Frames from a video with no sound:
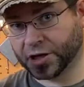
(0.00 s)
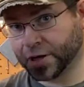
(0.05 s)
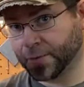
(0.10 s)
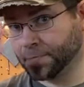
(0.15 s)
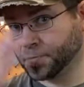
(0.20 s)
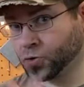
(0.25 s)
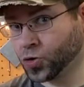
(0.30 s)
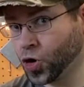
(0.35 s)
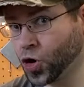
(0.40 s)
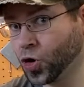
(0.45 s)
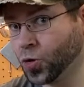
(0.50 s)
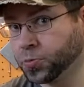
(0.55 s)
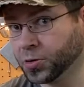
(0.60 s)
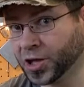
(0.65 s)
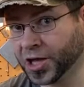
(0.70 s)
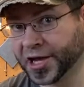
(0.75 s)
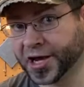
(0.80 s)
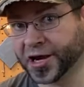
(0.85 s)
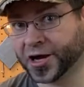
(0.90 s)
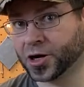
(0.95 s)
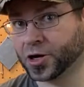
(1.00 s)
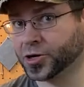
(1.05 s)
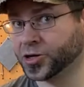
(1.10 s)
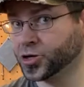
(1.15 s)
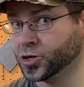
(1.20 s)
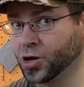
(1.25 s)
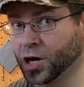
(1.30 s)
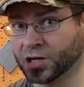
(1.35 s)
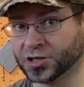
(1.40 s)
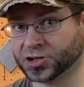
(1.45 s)
pro player,
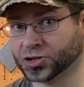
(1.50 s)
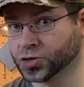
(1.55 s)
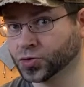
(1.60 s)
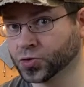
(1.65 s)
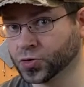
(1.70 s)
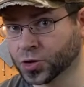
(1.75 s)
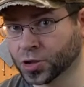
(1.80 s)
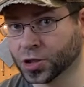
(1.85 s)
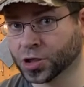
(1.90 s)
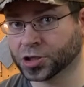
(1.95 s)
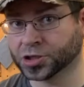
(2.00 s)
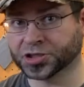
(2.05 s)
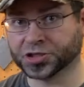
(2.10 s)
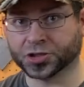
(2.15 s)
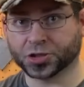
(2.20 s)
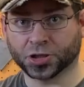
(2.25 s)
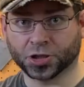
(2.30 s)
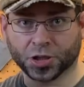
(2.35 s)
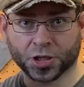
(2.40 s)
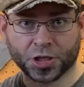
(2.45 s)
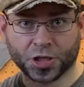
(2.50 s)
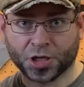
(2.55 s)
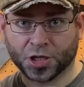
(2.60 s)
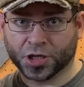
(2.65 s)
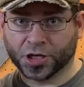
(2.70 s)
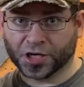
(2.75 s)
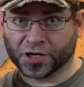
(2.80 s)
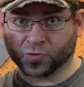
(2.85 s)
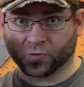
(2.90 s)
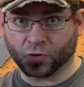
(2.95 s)
you're on tour, you're
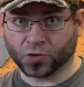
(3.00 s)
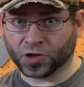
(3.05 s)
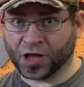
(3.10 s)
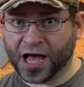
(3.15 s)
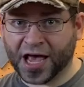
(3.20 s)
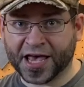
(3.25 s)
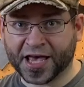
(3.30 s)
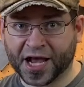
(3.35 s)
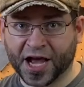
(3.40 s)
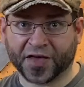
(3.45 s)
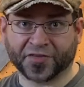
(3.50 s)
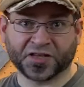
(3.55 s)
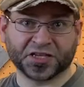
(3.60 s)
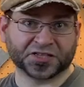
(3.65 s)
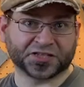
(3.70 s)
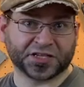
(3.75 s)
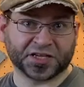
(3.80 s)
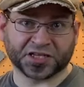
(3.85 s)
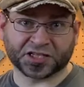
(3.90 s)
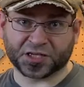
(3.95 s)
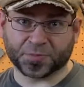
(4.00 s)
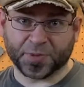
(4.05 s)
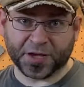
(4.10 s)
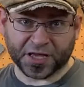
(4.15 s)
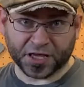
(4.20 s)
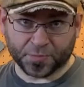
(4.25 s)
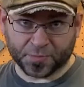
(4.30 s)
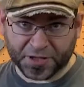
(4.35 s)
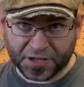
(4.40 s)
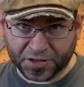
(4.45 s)
relying on these things to pay
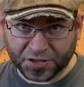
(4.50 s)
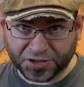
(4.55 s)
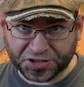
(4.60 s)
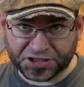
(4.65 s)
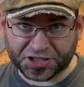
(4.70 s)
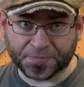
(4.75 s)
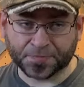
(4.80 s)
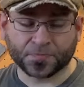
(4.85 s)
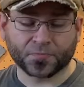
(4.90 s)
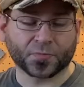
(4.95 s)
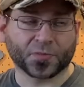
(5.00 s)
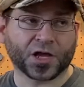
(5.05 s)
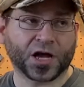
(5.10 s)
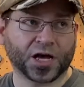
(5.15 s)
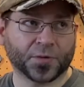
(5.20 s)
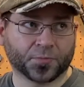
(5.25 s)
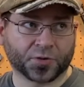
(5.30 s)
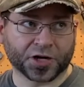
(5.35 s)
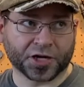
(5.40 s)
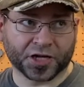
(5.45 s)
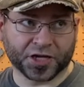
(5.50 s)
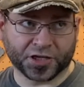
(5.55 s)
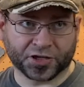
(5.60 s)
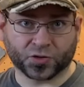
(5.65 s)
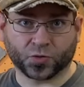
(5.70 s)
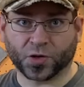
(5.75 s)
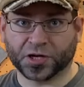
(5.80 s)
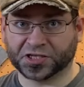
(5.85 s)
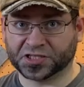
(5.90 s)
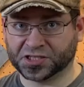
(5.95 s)
the bills, I bring it in
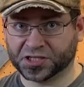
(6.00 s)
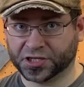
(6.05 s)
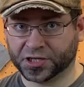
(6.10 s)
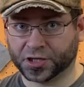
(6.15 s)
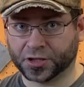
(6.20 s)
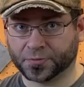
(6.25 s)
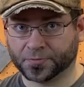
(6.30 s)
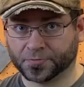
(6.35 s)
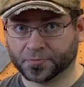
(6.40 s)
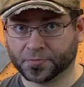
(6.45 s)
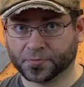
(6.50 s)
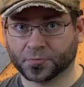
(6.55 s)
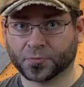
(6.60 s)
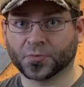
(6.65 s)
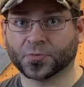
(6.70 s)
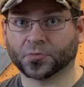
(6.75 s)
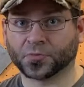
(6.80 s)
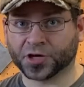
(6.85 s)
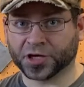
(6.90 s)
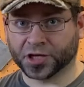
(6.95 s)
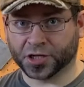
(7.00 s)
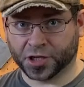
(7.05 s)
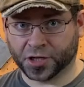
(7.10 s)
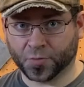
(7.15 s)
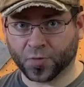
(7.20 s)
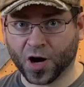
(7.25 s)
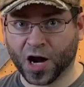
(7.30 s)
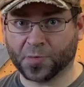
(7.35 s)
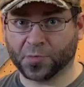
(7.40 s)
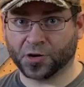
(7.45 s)
twice a year. Bring in your
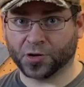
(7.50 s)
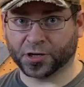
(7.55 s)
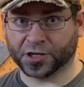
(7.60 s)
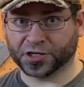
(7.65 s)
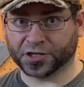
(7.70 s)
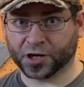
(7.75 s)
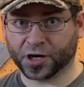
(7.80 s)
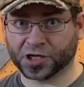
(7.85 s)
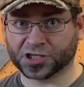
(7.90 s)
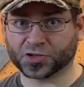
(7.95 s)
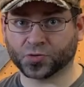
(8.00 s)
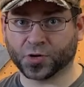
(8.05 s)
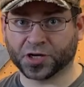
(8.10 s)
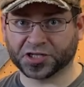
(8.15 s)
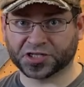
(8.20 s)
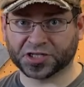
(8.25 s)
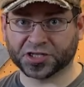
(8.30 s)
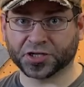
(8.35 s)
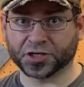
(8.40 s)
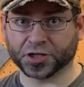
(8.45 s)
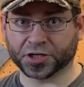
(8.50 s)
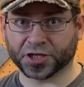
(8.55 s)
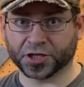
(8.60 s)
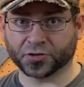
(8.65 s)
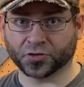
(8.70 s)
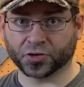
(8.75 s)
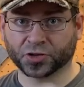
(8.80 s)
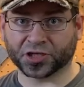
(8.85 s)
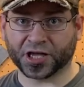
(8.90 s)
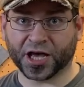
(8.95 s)
primary guitars twice a year to get
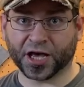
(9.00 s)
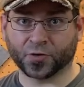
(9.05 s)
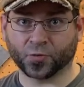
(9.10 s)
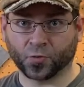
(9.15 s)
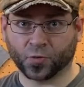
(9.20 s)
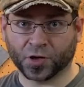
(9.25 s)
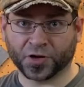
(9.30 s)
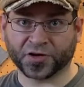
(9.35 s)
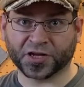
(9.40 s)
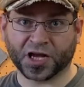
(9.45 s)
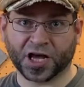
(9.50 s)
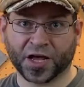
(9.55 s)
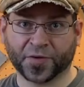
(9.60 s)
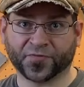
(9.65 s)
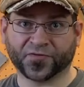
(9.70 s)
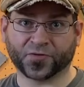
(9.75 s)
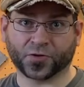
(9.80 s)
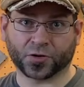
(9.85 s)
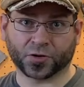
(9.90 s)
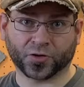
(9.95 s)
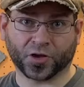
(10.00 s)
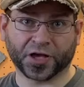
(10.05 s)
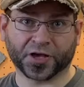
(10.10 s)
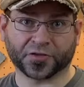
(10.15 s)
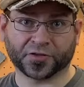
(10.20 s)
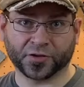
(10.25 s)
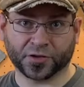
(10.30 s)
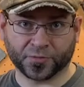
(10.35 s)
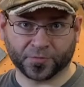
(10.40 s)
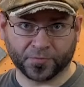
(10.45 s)
looked at, one time for like
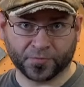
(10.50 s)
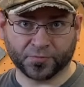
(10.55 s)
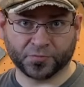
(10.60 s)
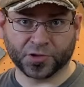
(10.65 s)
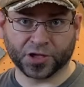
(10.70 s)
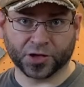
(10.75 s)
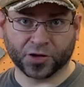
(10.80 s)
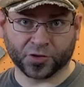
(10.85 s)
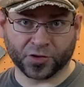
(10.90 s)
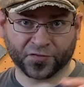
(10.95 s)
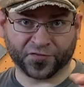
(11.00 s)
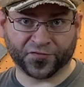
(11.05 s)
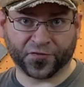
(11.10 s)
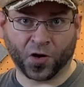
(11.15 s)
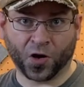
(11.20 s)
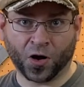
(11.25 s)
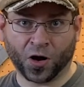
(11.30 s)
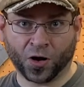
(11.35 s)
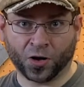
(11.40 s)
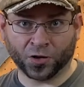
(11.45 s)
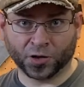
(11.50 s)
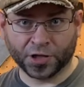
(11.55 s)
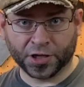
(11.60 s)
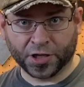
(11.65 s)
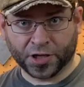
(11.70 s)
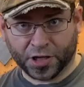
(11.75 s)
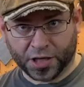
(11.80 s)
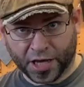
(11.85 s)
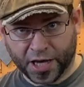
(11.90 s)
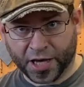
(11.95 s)
the fall
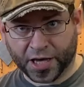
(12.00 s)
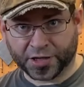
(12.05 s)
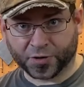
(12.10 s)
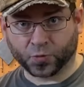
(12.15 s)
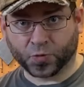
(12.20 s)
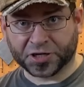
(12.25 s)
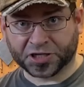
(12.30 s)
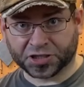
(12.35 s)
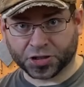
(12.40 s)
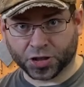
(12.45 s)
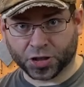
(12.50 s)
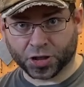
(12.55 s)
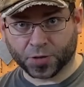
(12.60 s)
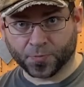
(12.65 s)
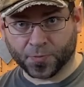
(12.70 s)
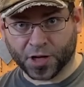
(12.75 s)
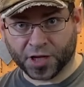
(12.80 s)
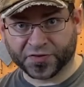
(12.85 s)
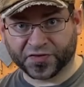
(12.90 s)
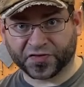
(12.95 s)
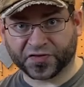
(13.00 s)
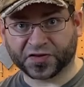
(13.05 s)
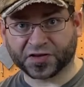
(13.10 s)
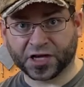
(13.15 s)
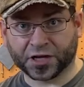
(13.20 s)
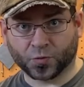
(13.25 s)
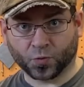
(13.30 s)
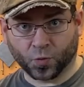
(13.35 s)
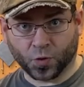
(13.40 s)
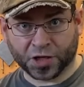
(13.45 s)
and winter months,
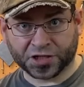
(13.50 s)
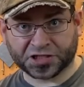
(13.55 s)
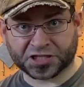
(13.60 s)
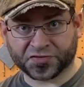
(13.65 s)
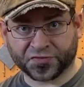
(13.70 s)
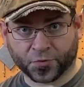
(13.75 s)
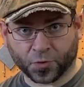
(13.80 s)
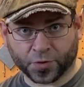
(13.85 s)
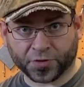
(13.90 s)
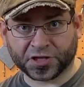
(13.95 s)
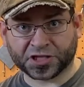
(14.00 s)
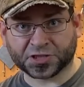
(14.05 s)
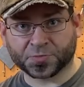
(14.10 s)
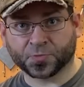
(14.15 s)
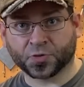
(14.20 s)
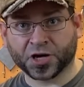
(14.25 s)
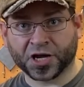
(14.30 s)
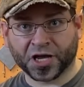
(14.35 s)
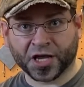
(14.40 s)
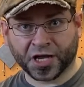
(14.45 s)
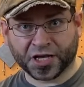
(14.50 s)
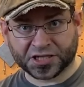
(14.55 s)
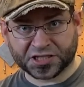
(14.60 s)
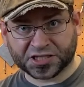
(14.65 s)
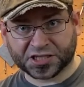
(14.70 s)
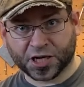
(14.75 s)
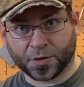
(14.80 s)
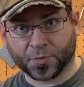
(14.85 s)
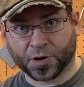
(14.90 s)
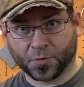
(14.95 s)
and once for the spring and
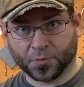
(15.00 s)
summer